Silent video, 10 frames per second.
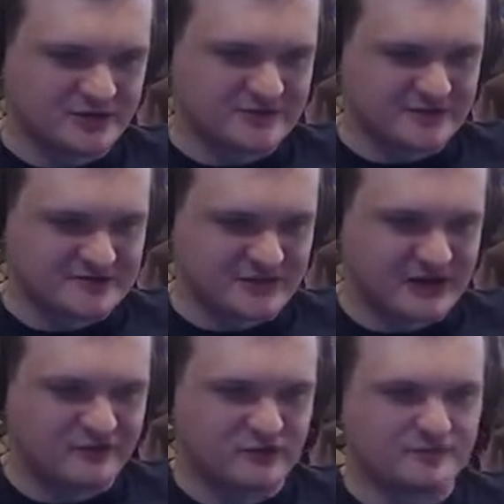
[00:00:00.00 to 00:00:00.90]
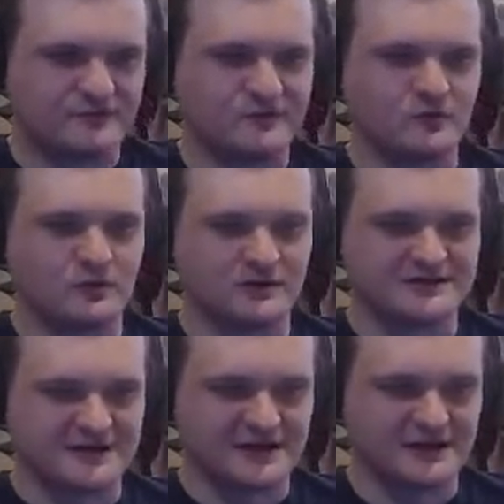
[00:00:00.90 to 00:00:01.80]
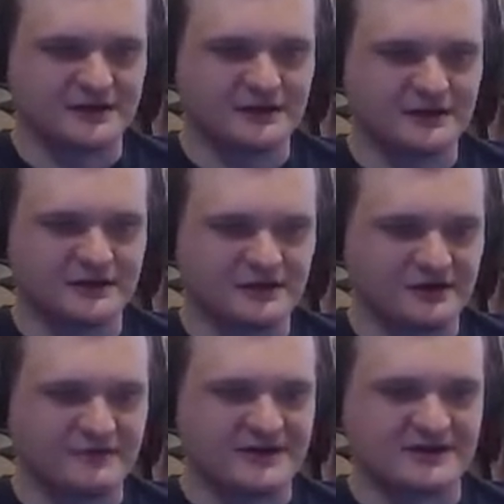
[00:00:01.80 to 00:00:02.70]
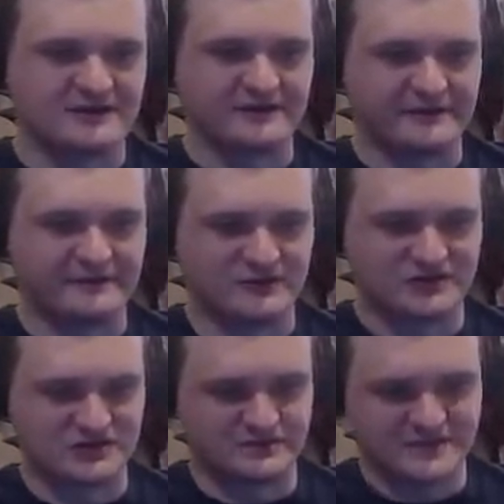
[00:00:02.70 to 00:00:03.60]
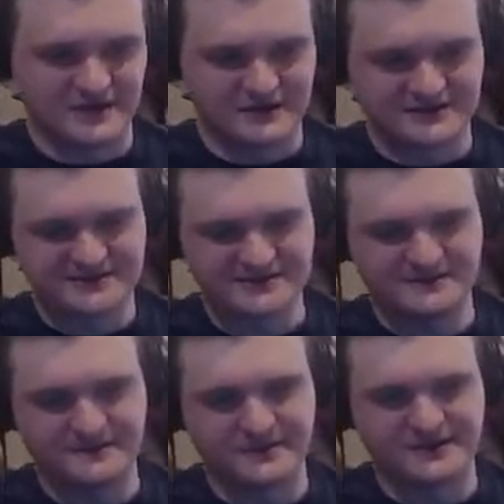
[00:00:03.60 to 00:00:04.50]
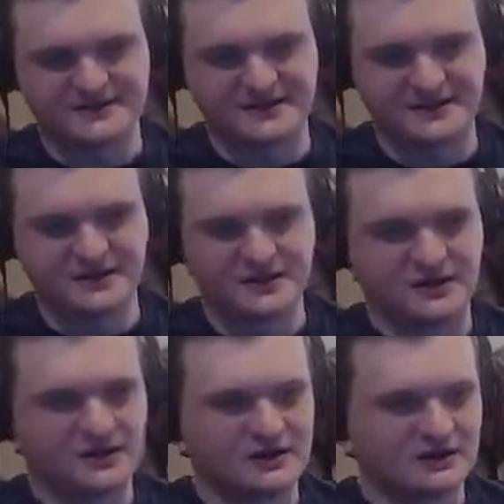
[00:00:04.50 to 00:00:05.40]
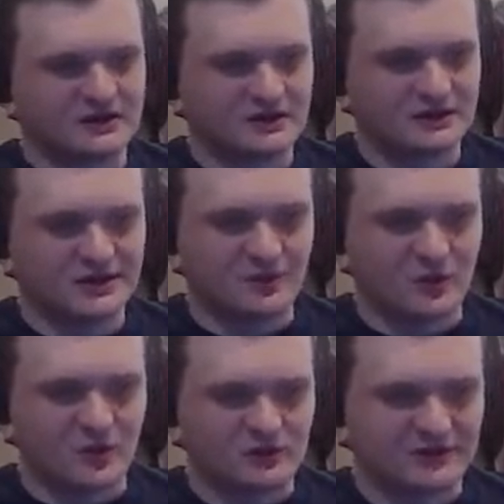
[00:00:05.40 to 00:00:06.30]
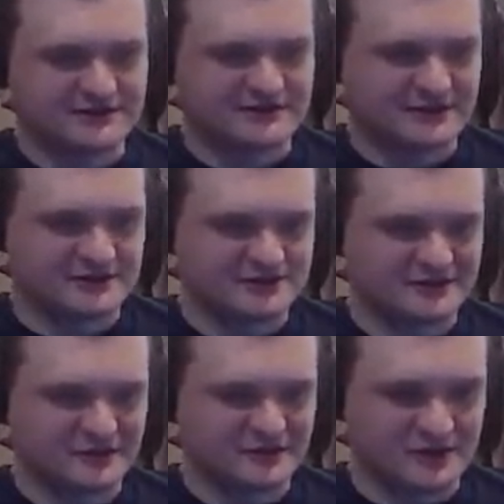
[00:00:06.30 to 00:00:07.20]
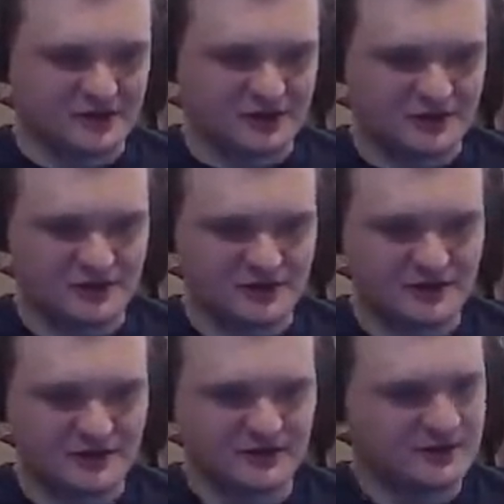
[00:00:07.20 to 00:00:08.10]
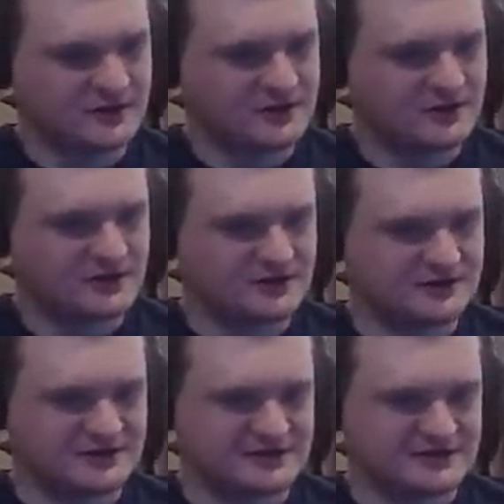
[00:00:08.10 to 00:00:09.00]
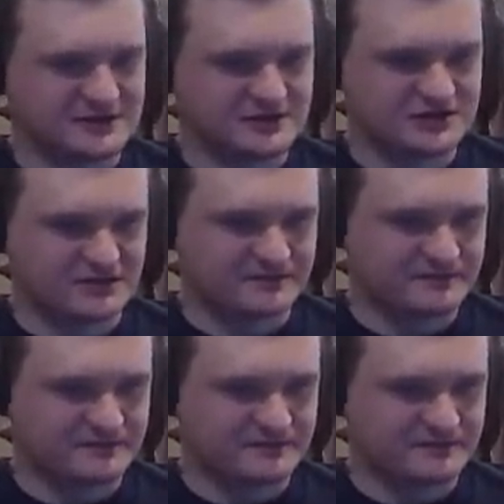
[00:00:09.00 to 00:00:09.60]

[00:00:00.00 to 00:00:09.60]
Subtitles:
for this platform if you're really scared of doing jump kicks and things like that. A couple wall kicks to get yourself up here. Just single jump,